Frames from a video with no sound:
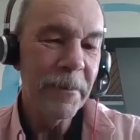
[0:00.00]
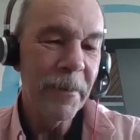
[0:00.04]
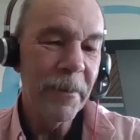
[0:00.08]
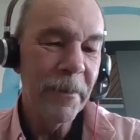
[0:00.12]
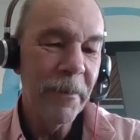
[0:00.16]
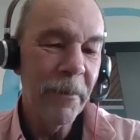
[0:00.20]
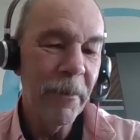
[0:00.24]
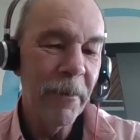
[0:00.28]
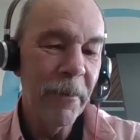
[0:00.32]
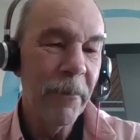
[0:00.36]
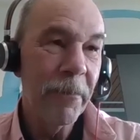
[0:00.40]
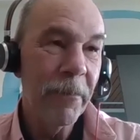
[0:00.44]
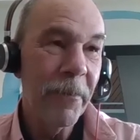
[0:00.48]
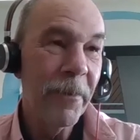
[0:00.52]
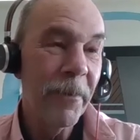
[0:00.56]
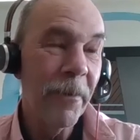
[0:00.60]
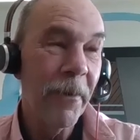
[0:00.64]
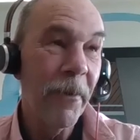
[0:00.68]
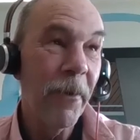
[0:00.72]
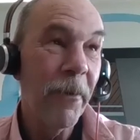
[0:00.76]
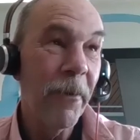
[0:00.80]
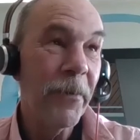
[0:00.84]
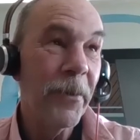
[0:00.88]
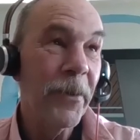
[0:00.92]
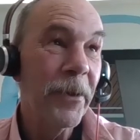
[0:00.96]

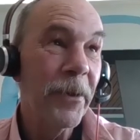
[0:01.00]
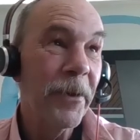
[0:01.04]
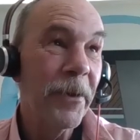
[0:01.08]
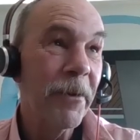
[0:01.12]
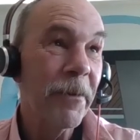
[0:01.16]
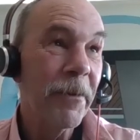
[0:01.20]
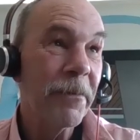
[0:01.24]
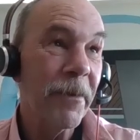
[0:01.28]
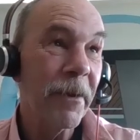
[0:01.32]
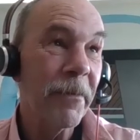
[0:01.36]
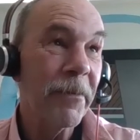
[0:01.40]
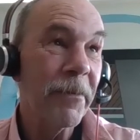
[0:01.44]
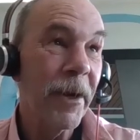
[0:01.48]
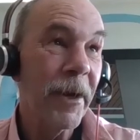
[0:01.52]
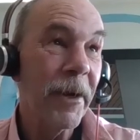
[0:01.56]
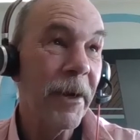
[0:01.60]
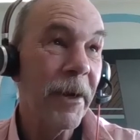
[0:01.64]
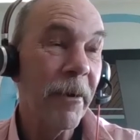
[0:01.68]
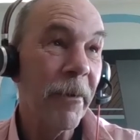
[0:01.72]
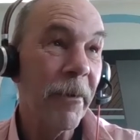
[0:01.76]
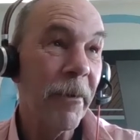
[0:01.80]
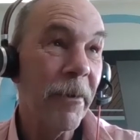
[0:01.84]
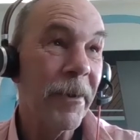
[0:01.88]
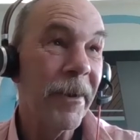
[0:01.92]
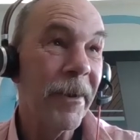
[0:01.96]
over the years, I've kind of
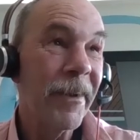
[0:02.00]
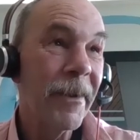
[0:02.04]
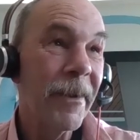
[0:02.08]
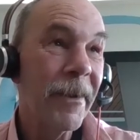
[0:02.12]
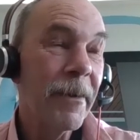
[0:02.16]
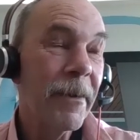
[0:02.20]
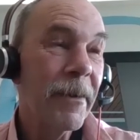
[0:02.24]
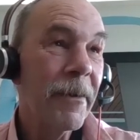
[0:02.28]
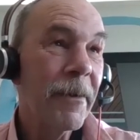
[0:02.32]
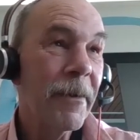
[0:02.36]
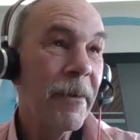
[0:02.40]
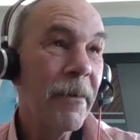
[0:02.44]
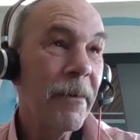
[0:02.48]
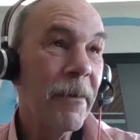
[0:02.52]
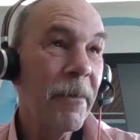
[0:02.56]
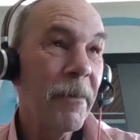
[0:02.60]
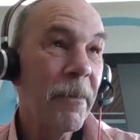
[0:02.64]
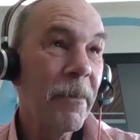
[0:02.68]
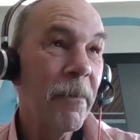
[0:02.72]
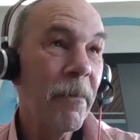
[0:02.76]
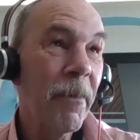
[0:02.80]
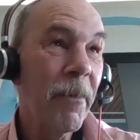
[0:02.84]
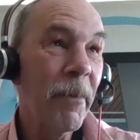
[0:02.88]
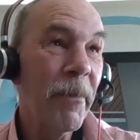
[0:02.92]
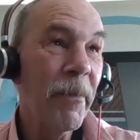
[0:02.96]
learned
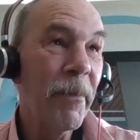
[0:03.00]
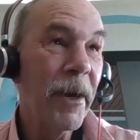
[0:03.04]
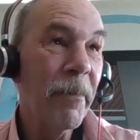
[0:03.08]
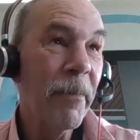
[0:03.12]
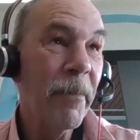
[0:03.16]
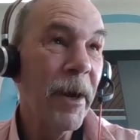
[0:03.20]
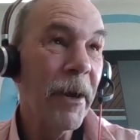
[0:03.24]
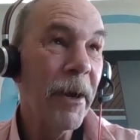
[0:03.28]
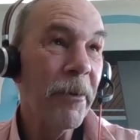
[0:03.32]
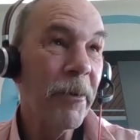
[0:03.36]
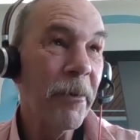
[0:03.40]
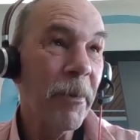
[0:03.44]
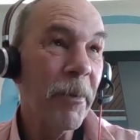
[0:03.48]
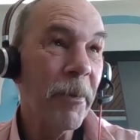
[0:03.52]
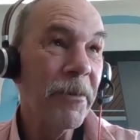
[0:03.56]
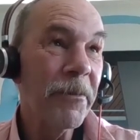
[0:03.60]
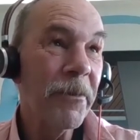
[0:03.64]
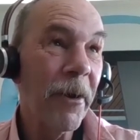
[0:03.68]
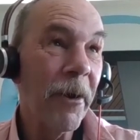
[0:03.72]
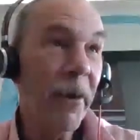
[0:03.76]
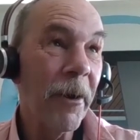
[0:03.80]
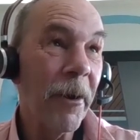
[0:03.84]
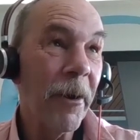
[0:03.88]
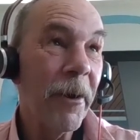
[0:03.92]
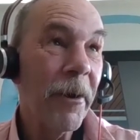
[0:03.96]
what my boundaries
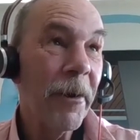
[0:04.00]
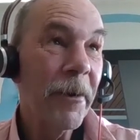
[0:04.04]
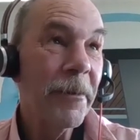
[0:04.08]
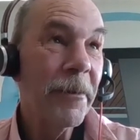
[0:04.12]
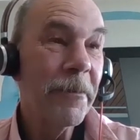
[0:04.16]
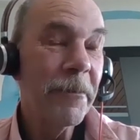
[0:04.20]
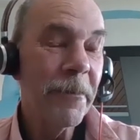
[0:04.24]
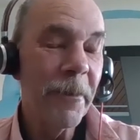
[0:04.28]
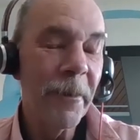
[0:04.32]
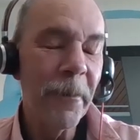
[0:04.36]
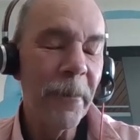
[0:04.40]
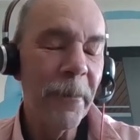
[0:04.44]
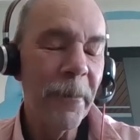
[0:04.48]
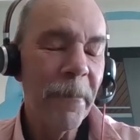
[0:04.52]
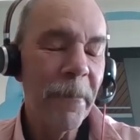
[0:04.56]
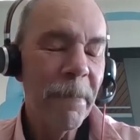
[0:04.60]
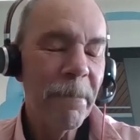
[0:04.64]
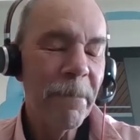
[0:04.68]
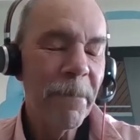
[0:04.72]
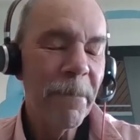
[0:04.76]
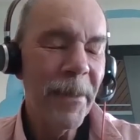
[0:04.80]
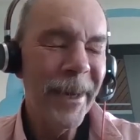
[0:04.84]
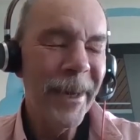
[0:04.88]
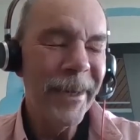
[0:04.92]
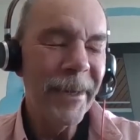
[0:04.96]
are. So
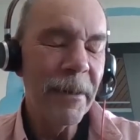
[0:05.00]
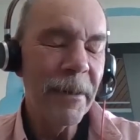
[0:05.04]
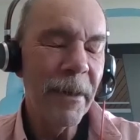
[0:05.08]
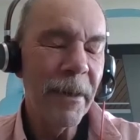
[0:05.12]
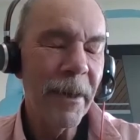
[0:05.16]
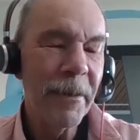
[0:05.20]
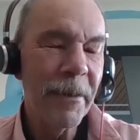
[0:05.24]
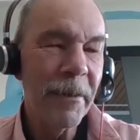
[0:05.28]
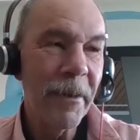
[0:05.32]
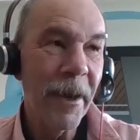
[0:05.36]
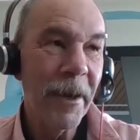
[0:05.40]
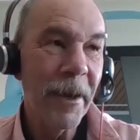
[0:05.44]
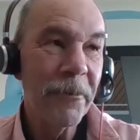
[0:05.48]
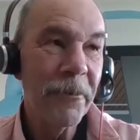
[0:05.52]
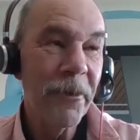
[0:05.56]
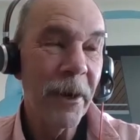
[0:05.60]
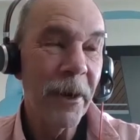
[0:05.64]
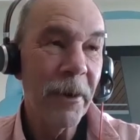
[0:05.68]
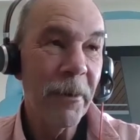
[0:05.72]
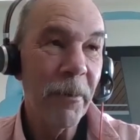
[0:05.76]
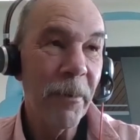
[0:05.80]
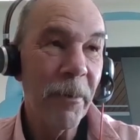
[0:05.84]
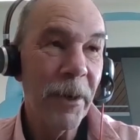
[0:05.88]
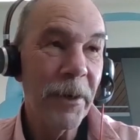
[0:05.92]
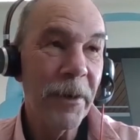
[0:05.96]
I
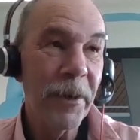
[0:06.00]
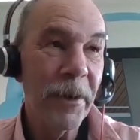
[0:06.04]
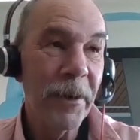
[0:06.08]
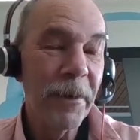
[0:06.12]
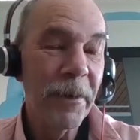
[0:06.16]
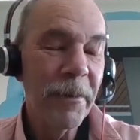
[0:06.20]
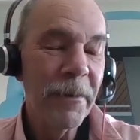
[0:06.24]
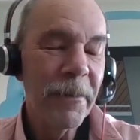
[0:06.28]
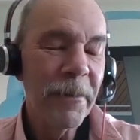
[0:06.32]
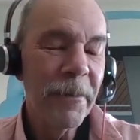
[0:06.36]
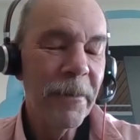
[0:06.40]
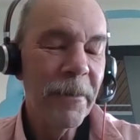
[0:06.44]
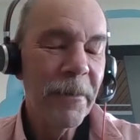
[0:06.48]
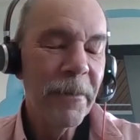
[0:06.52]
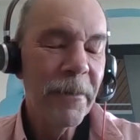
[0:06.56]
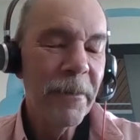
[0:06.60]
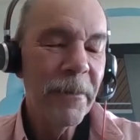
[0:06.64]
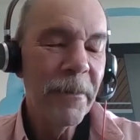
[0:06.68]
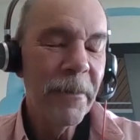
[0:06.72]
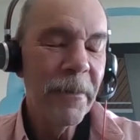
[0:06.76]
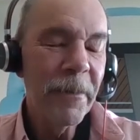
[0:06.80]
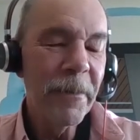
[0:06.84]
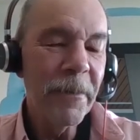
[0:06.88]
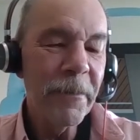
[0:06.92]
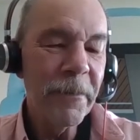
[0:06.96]
generally
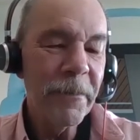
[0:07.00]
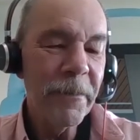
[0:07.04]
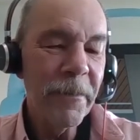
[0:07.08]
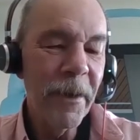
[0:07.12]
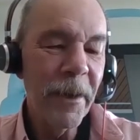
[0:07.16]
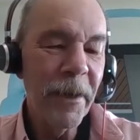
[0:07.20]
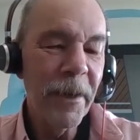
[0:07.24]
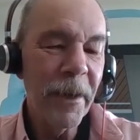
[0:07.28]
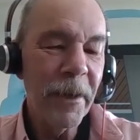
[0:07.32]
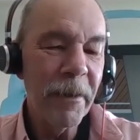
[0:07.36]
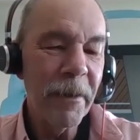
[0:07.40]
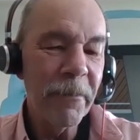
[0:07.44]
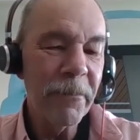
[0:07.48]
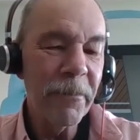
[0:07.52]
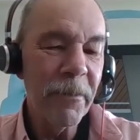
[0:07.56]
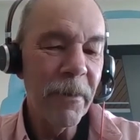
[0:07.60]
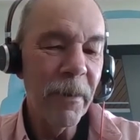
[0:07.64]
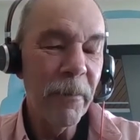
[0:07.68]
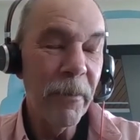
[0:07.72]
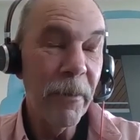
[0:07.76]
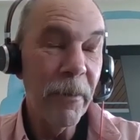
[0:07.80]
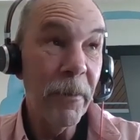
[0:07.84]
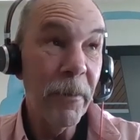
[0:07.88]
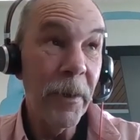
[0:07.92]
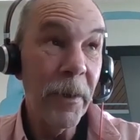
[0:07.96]
stay out of
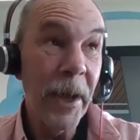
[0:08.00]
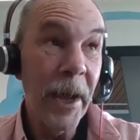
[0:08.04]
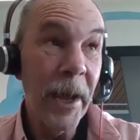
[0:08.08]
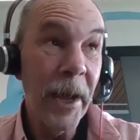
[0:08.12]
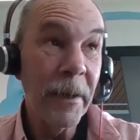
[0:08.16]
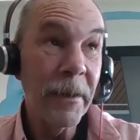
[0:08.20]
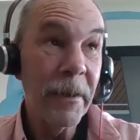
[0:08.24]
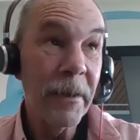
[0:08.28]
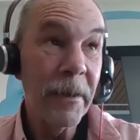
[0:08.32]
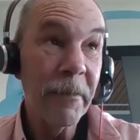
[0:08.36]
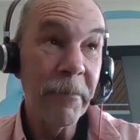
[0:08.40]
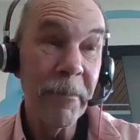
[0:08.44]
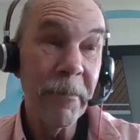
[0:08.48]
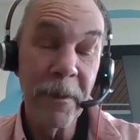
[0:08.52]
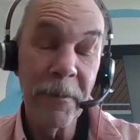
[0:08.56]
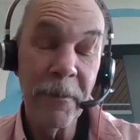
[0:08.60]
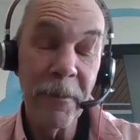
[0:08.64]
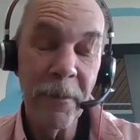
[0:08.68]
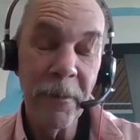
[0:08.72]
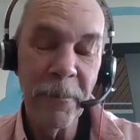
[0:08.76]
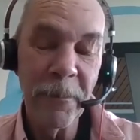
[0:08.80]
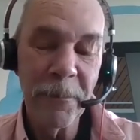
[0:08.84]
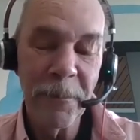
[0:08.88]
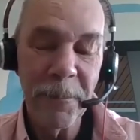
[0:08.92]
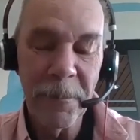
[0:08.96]
trouble. And if I
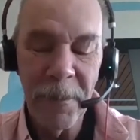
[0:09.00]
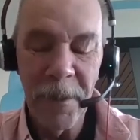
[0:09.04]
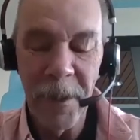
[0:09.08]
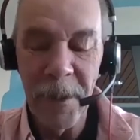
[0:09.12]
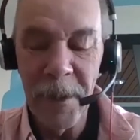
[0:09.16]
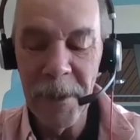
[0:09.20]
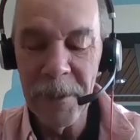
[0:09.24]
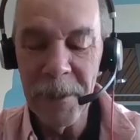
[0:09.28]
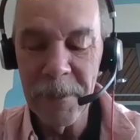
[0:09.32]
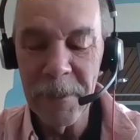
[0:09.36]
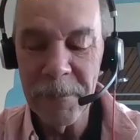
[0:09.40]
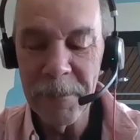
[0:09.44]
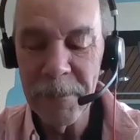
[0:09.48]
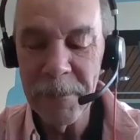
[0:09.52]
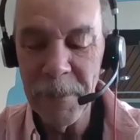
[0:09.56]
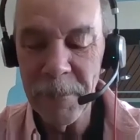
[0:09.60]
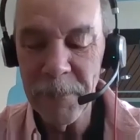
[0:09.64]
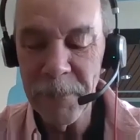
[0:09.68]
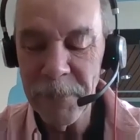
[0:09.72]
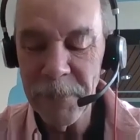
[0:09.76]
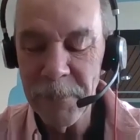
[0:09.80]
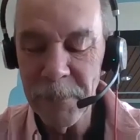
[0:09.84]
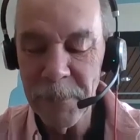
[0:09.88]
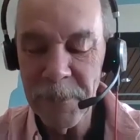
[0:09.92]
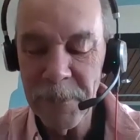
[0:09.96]
don't, I
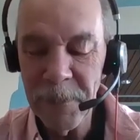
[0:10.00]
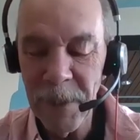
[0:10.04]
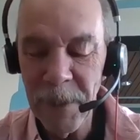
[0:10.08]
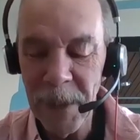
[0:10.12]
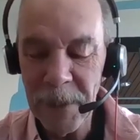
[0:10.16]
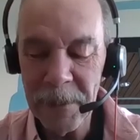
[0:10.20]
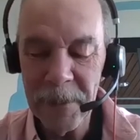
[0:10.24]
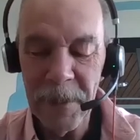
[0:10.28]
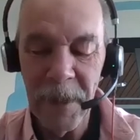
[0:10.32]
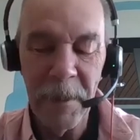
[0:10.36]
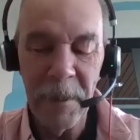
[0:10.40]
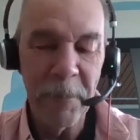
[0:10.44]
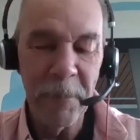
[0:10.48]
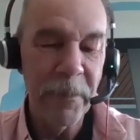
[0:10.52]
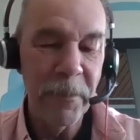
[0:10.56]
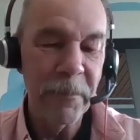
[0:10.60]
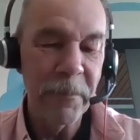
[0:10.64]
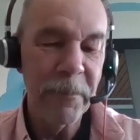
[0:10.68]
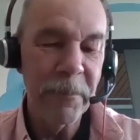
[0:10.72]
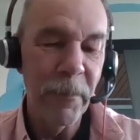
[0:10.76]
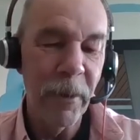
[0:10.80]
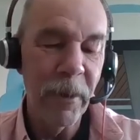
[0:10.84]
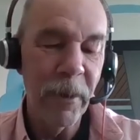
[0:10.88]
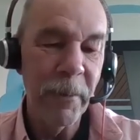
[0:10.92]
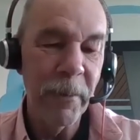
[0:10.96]
attempt to attack that with a
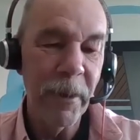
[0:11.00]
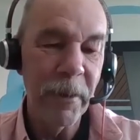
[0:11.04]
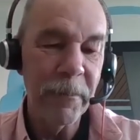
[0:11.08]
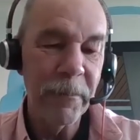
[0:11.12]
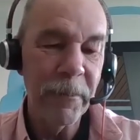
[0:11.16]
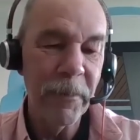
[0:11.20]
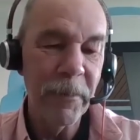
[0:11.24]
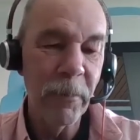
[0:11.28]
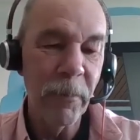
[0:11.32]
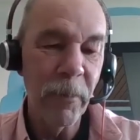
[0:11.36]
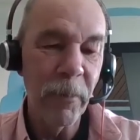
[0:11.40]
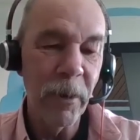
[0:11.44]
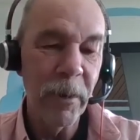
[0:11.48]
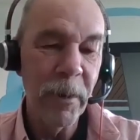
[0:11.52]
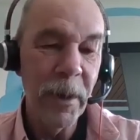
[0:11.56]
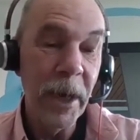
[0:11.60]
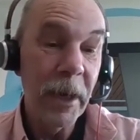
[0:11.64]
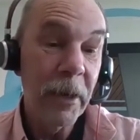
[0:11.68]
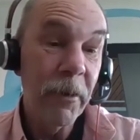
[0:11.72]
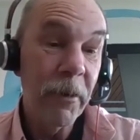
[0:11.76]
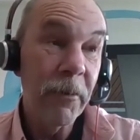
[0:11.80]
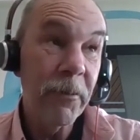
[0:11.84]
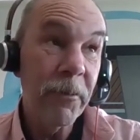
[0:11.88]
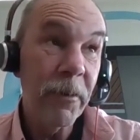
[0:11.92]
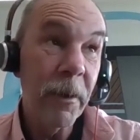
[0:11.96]
small amount of humor.
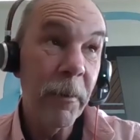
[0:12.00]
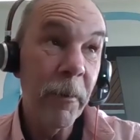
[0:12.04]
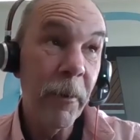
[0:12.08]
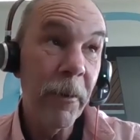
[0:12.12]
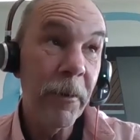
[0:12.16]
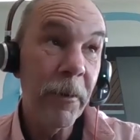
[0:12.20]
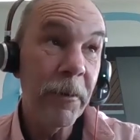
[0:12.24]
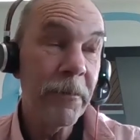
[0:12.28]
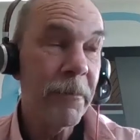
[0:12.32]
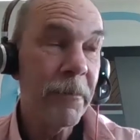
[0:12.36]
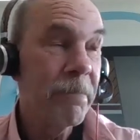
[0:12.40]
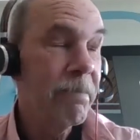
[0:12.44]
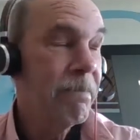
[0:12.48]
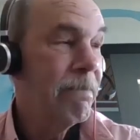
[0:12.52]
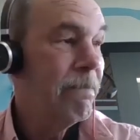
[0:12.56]
It usually works.